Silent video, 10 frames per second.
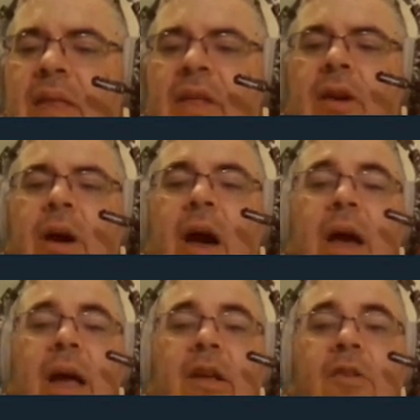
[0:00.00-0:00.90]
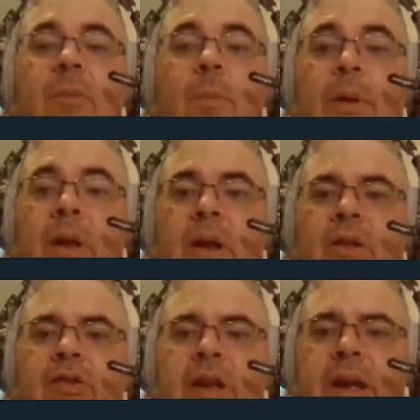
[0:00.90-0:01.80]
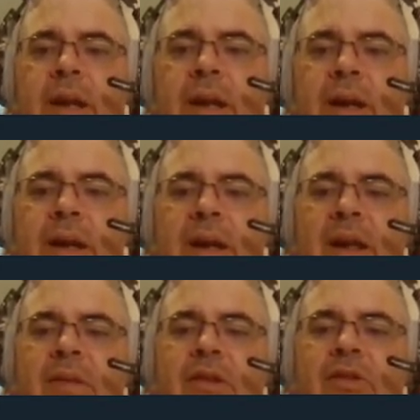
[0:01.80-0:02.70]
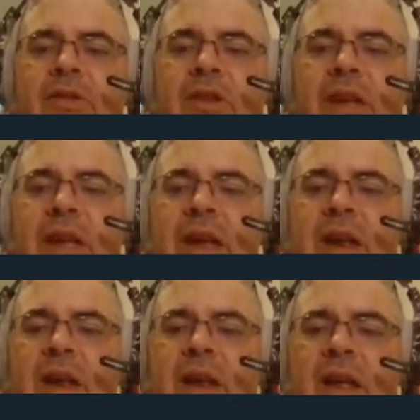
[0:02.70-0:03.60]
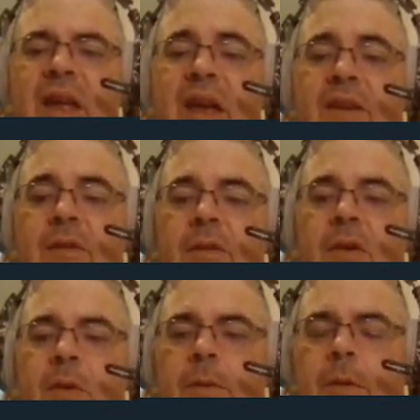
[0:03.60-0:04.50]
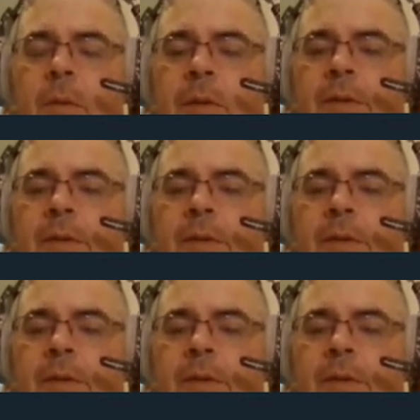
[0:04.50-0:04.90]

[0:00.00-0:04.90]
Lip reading: their eyes bulging and their skin covered over with